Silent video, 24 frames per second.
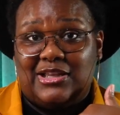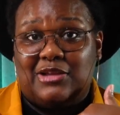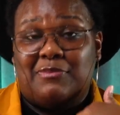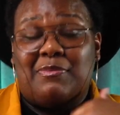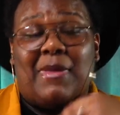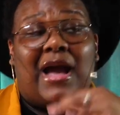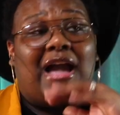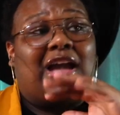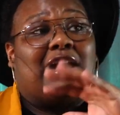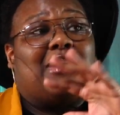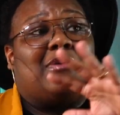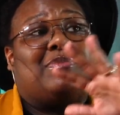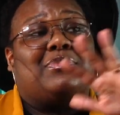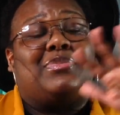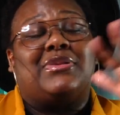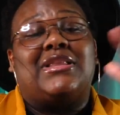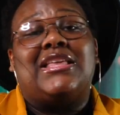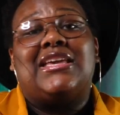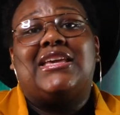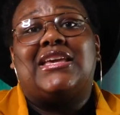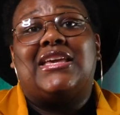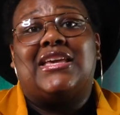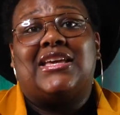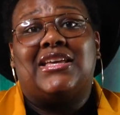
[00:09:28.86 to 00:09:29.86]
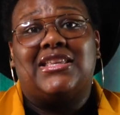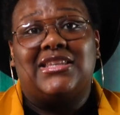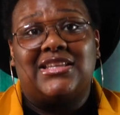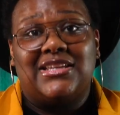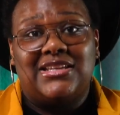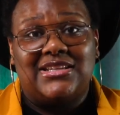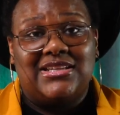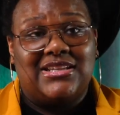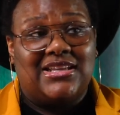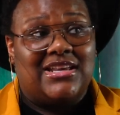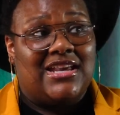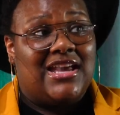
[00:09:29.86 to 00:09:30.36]
my complete
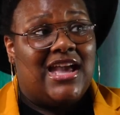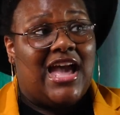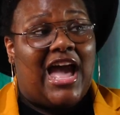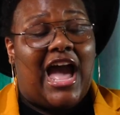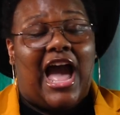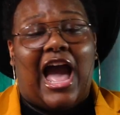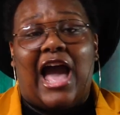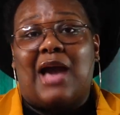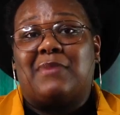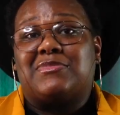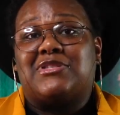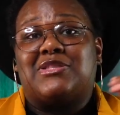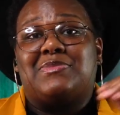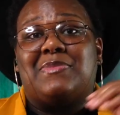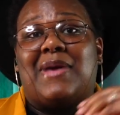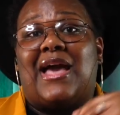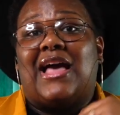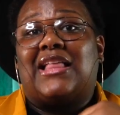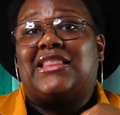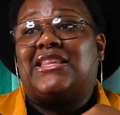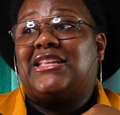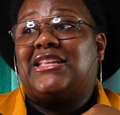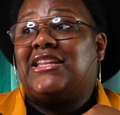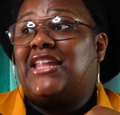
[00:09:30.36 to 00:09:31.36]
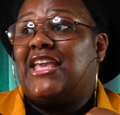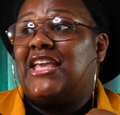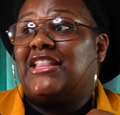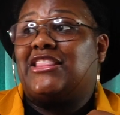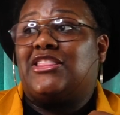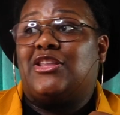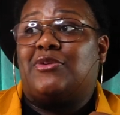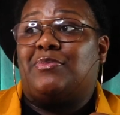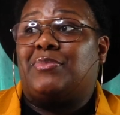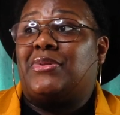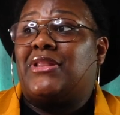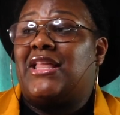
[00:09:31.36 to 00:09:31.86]
healing. I'm smiling at
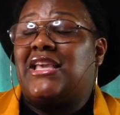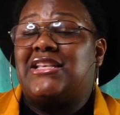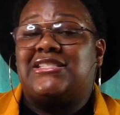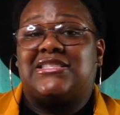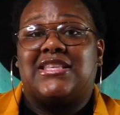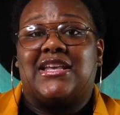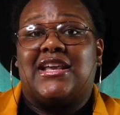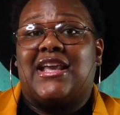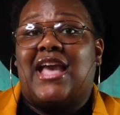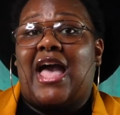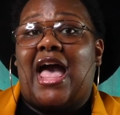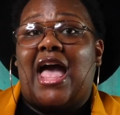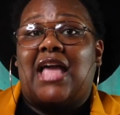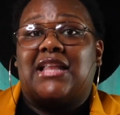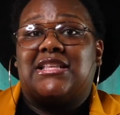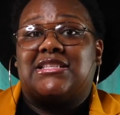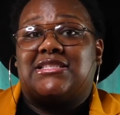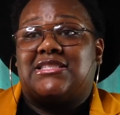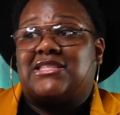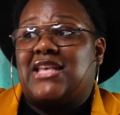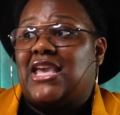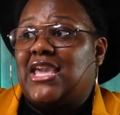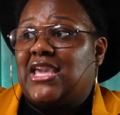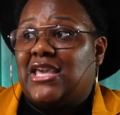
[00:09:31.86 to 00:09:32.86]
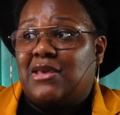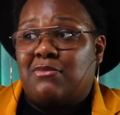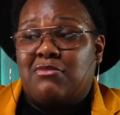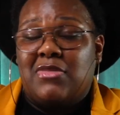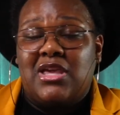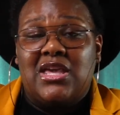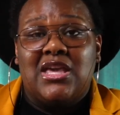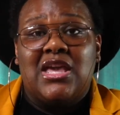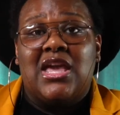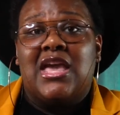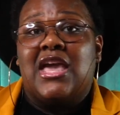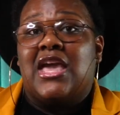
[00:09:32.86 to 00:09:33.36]
the place that God is taking
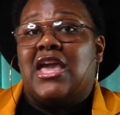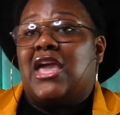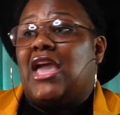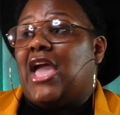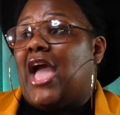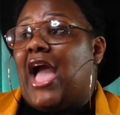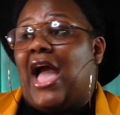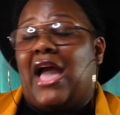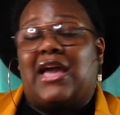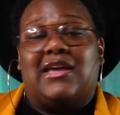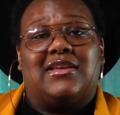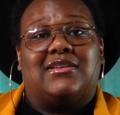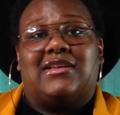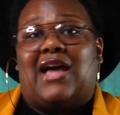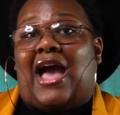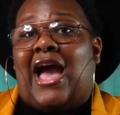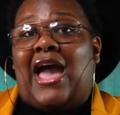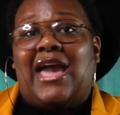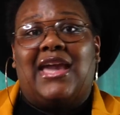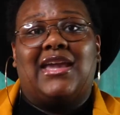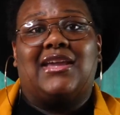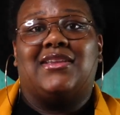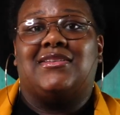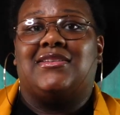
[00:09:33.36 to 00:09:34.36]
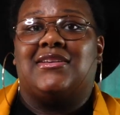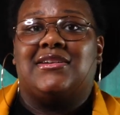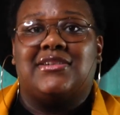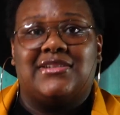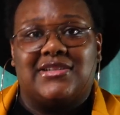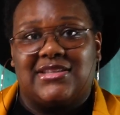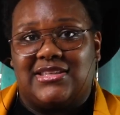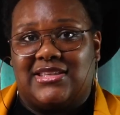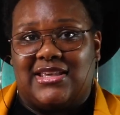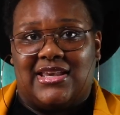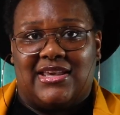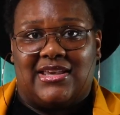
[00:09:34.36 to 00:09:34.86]
me. I, I ain't
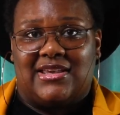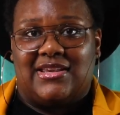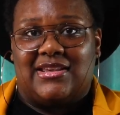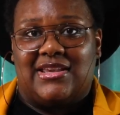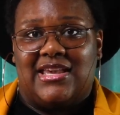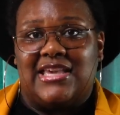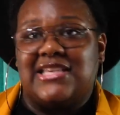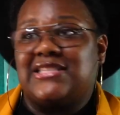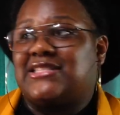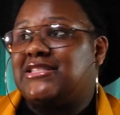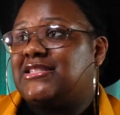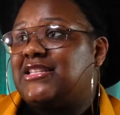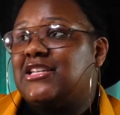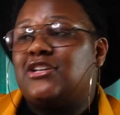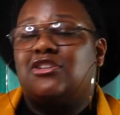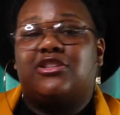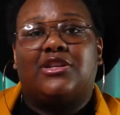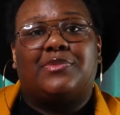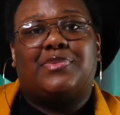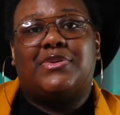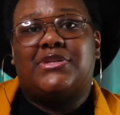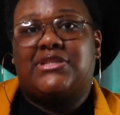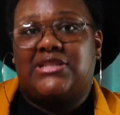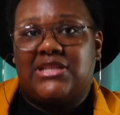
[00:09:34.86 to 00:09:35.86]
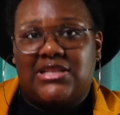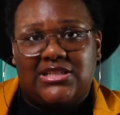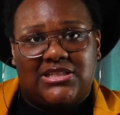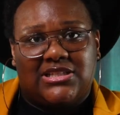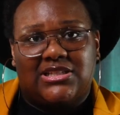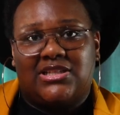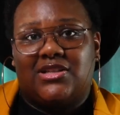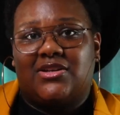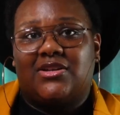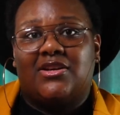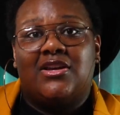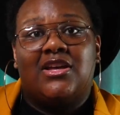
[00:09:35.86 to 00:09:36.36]
done yet. It's still a
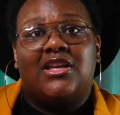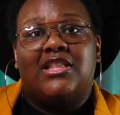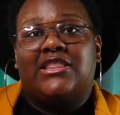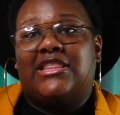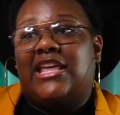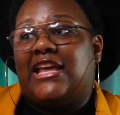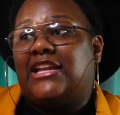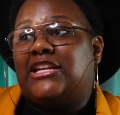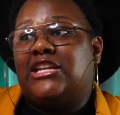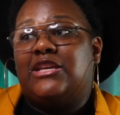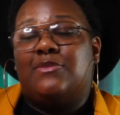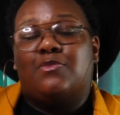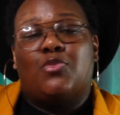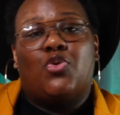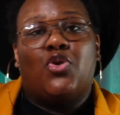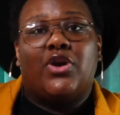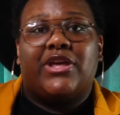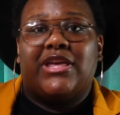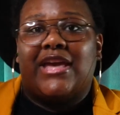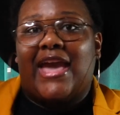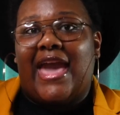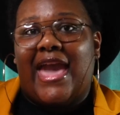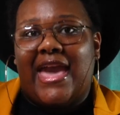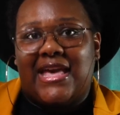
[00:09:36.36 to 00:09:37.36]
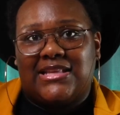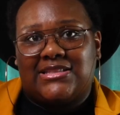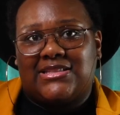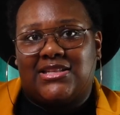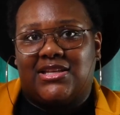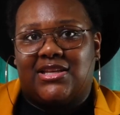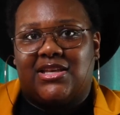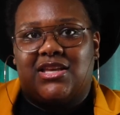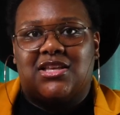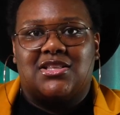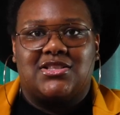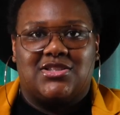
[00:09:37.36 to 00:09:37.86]
position of, that Neimoya has to
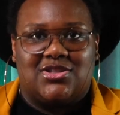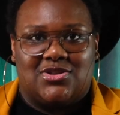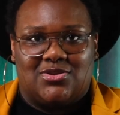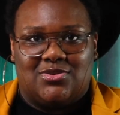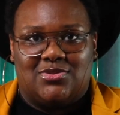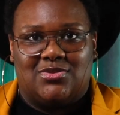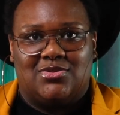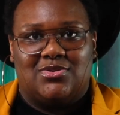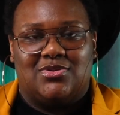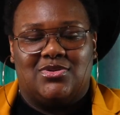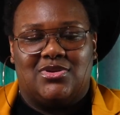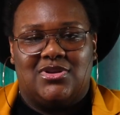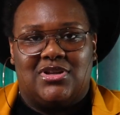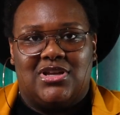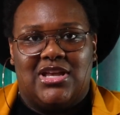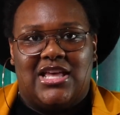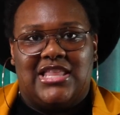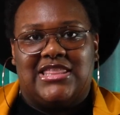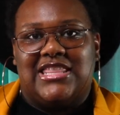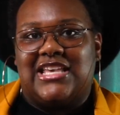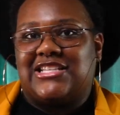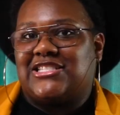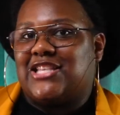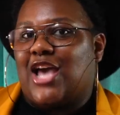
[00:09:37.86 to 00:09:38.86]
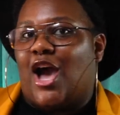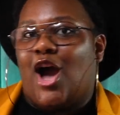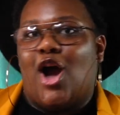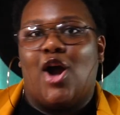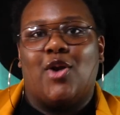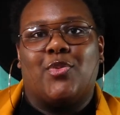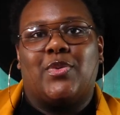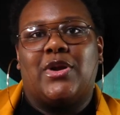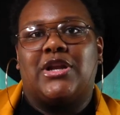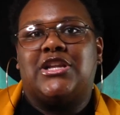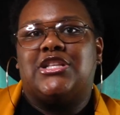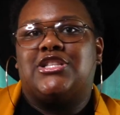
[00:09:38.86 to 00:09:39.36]
get to, that's
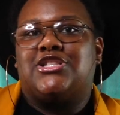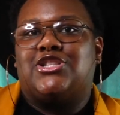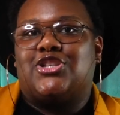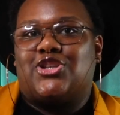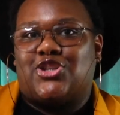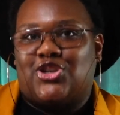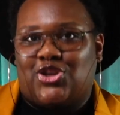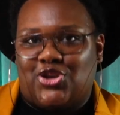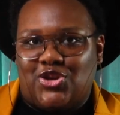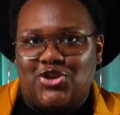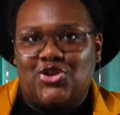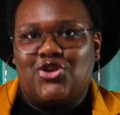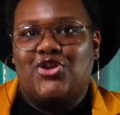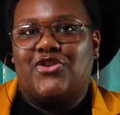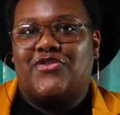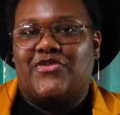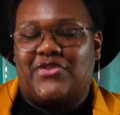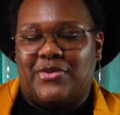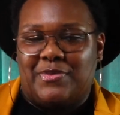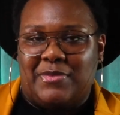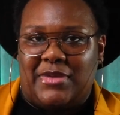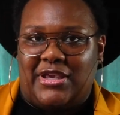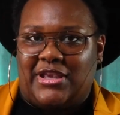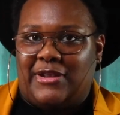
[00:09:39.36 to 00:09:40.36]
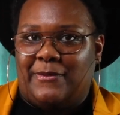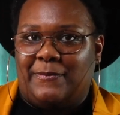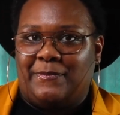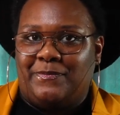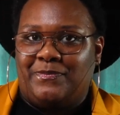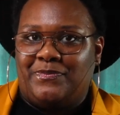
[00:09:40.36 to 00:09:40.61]
already secured for me.